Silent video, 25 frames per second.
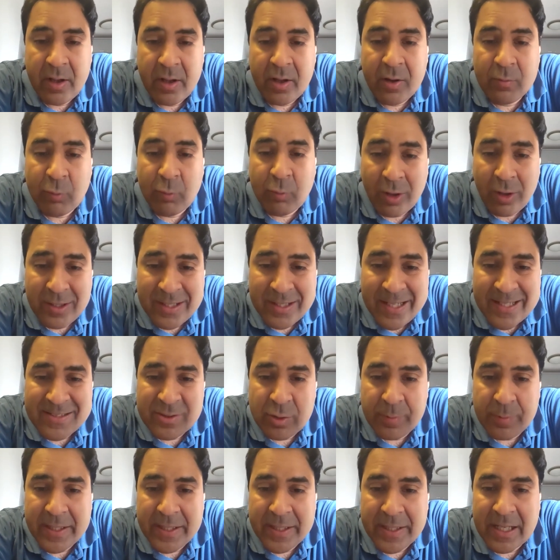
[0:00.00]
What needs
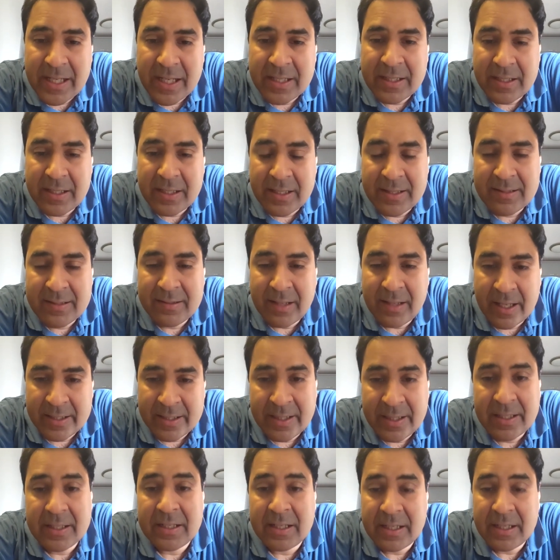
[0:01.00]
to be done is, I
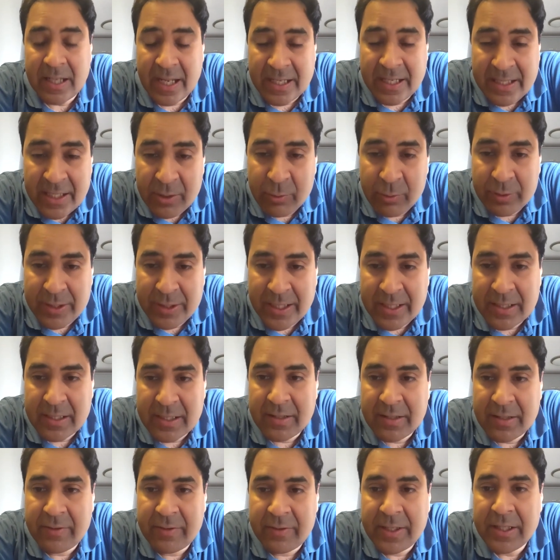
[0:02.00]
think in any routine
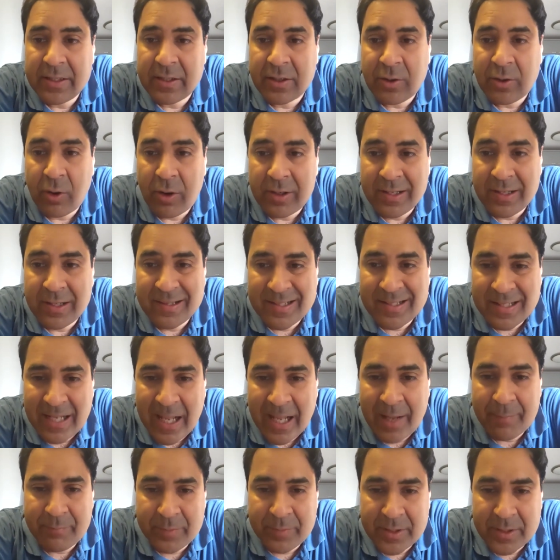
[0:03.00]
delivery, the cord is
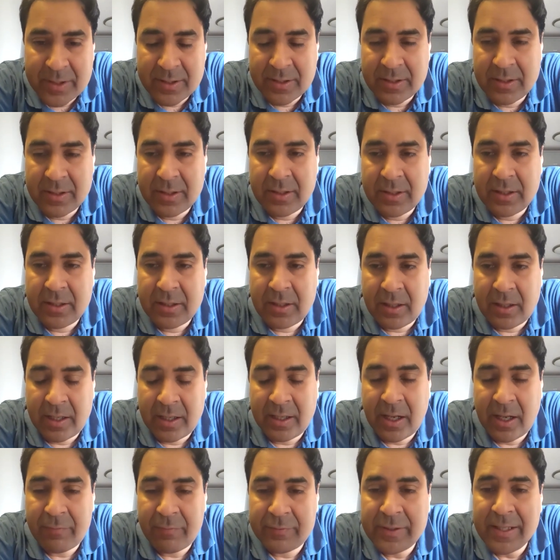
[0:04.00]
clamped.
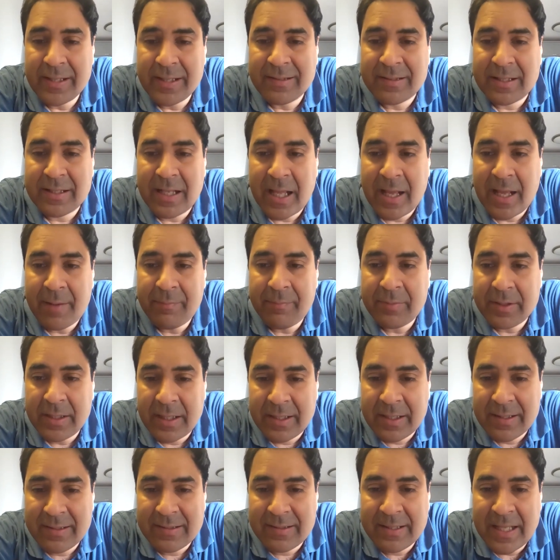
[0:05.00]
And after it's clamped,
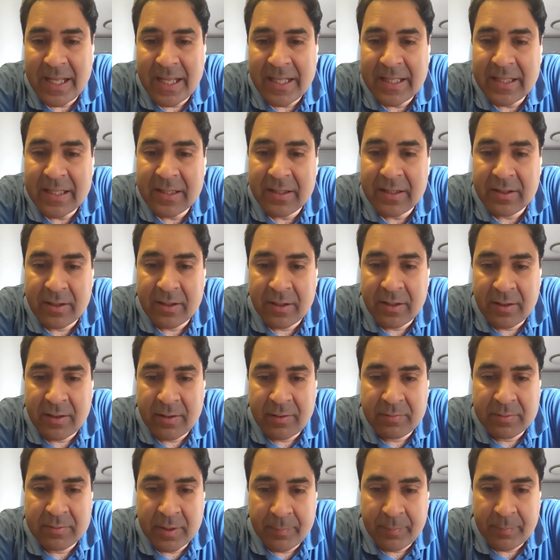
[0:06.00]
it is then
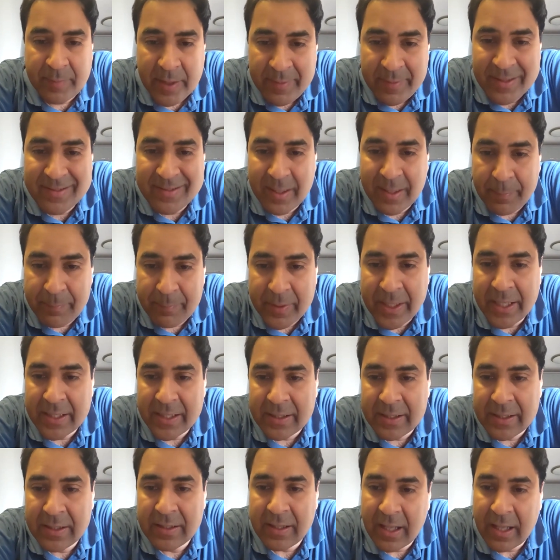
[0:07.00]
the baby is
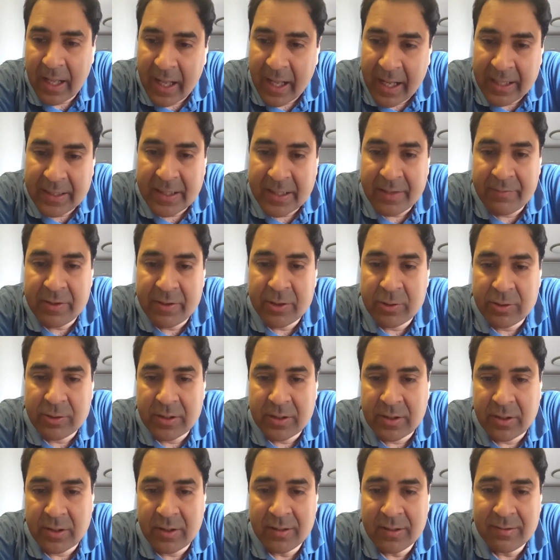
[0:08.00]
separated and given to the
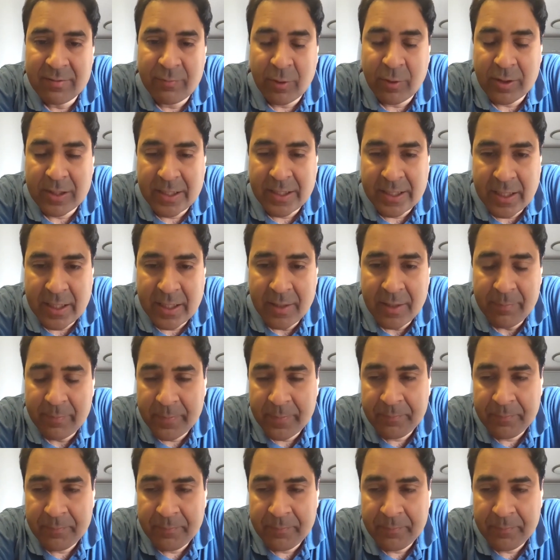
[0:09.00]
nurse for cleanup.